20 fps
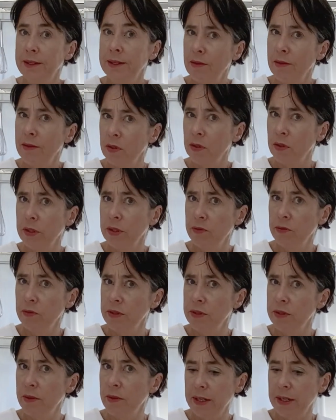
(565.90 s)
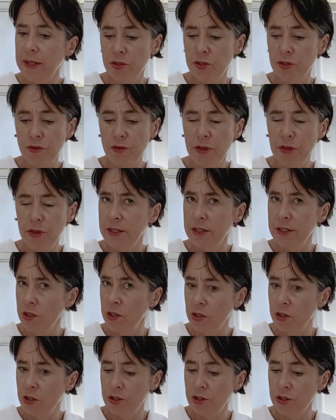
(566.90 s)
Now if you're looking for some extra
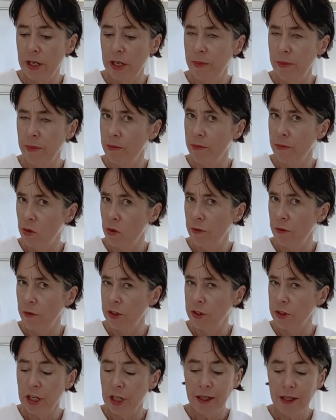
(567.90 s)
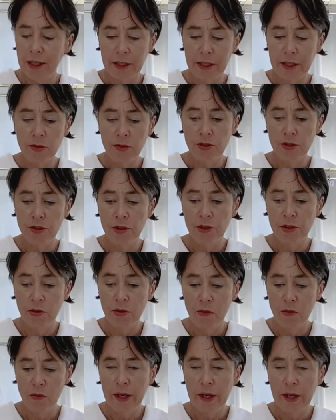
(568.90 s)
research and a bit more of a challenge,
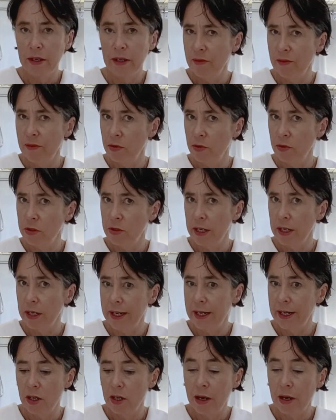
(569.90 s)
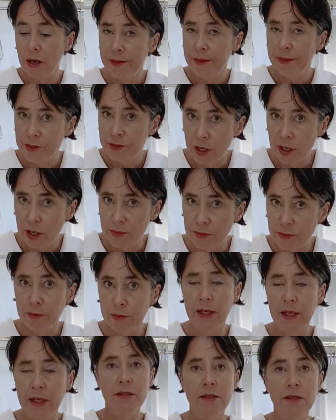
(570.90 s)
why not have a look at how other types
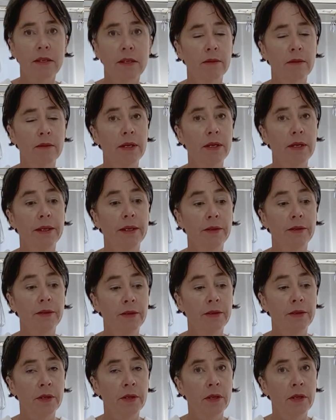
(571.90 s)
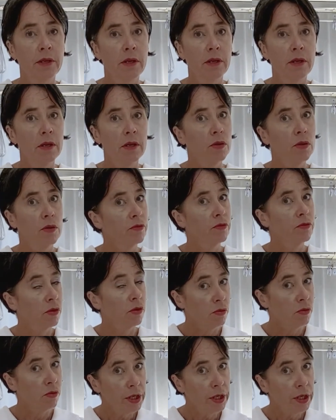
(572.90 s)
of plastic are made? We've
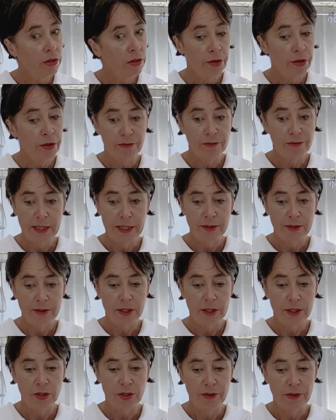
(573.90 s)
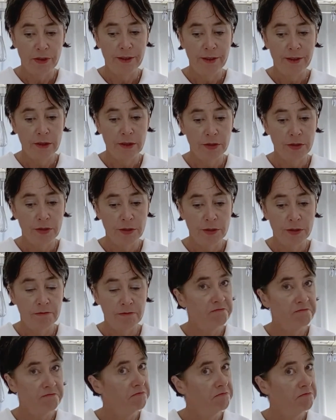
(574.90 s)
got quite a lot of plastics around us.
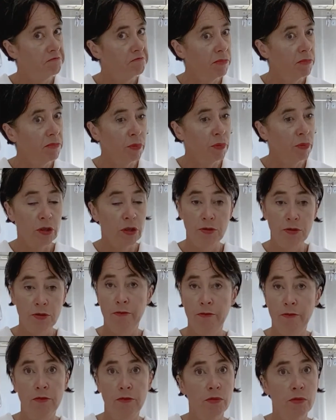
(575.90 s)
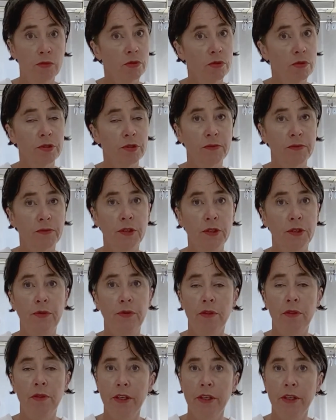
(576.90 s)
We use them for all sorts of
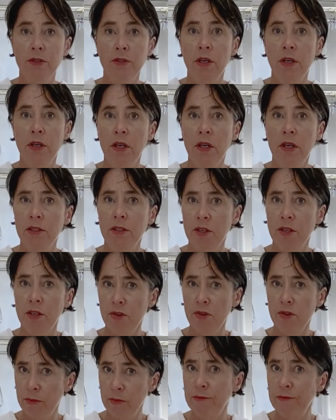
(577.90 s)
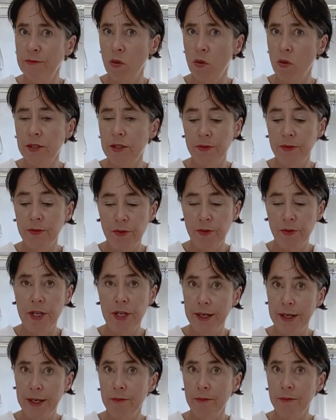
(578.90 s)
different things. Some of them have quite different
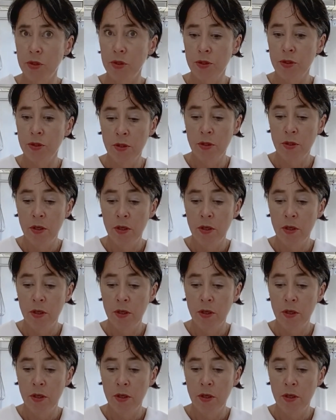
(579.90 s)
names.